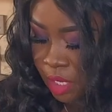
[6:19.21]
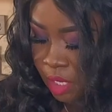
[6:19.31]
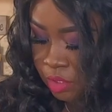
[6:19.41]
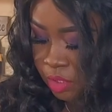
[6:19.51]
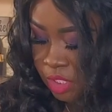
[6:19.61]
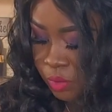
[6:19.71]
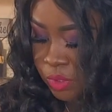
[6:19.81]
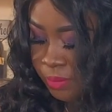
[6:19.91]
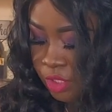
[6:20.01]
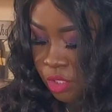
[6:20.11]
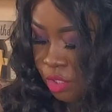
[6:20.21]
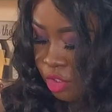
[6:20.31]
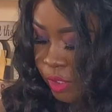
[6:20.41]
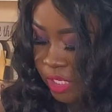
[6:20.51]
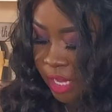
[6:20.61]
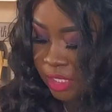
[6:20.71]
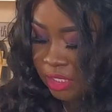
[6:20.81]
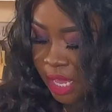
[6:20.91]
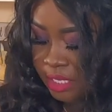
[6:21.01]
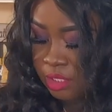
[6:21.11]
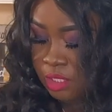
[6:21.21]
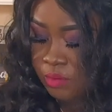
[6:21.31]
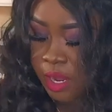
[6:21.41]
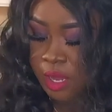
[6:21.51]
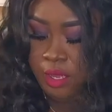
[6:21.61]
So this one, I'm just going to go straight down and slice it, right?